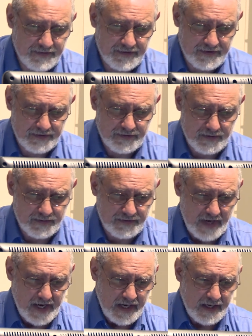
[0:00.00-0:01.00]
and
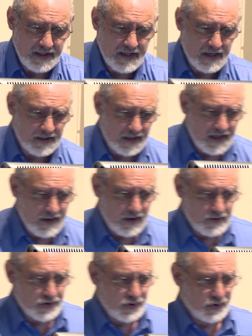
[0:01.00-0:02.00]
sisters. He then led
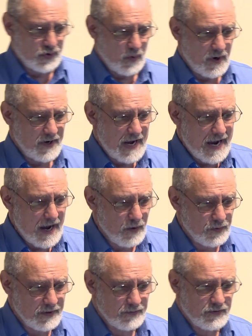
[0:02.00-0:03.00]
Hung Shu-chuan
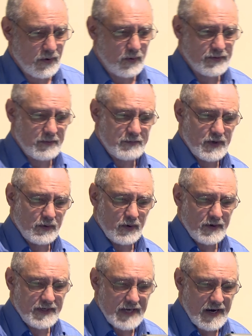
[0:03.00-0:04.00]
out and told him to
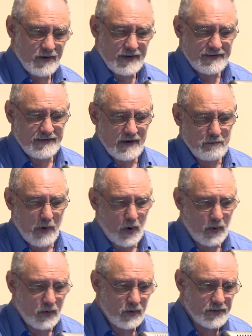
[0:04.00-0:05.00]
look down and said,
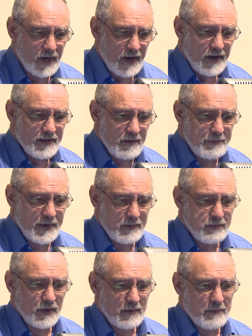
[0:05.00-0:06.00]
"Behold, the
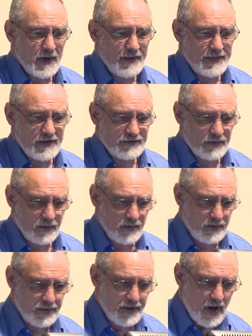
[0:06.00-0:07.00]
people upon this
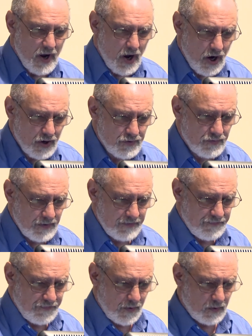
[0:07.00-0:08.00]
earth,
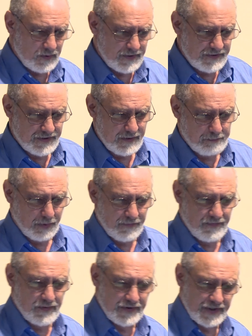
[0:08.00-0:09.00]
100-fold is the
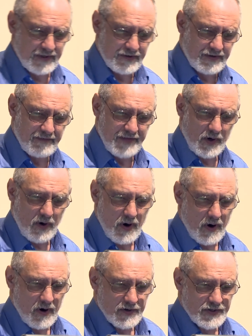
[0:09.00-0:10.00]
perverseness of their
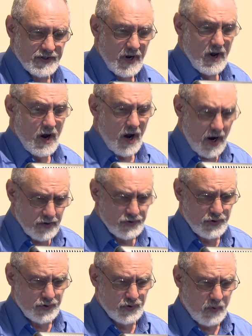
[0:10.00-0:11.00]
hearts." Hung
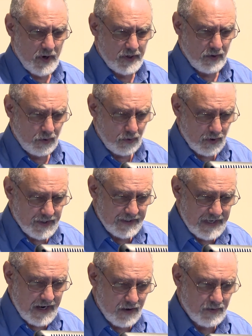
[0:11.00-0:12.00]
Shu-chuan looked
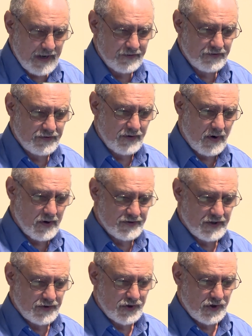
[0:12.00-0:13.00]
down and saw
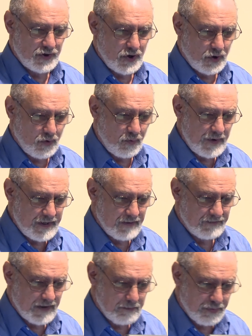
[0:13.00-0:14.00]
such a degree
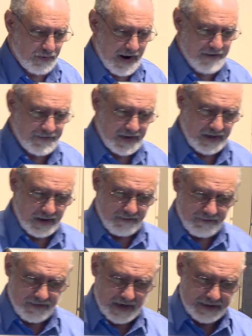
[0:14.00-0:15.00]
of depravity and
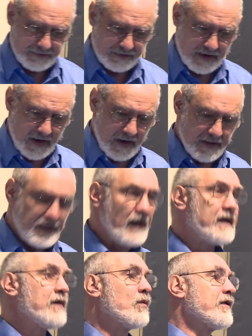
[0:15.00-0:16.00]
vice that
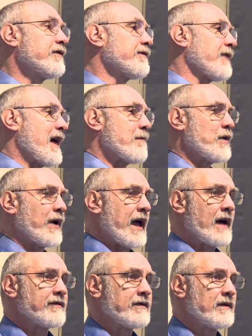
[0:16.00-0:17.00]
he was
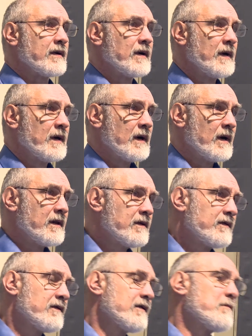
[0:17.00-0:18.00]
flabbergasted. And
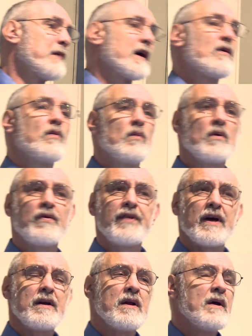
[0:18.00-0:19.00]
this is a man who will
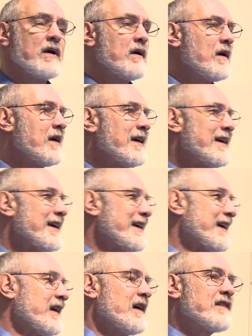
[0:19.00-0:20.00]
then
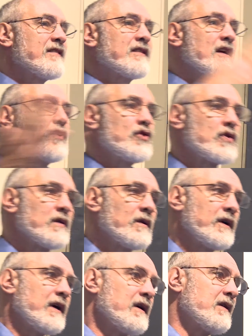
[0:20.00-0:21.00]

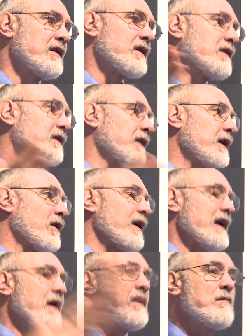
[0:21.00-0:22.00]
essentially declare
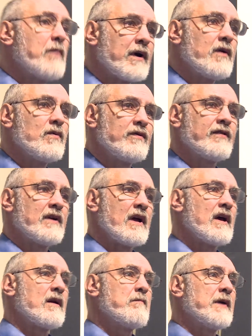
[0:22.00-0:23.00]
anybody who's an
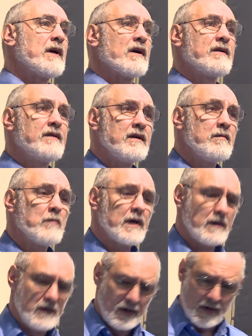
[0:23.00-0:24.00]
enemy a demon,